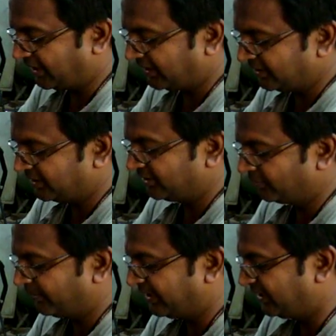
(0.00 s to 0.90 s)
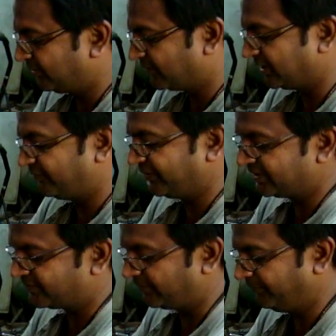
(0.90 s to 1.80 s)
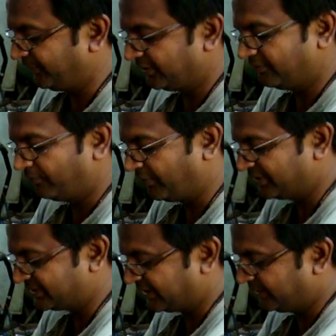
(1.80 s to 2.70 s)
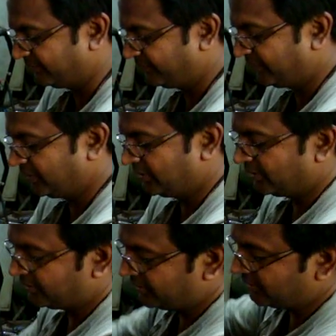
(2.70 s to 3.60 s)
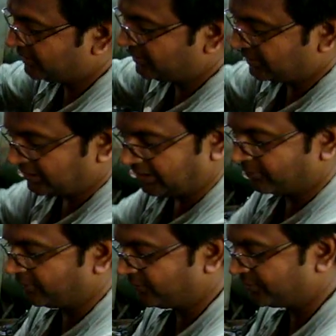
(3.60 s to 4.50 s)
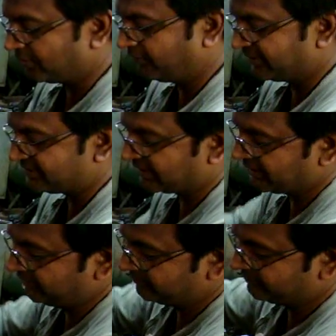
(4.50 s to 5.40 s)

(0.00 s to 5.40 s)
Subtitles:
and the new bearing you can fix from one side. I'm going to show you once again.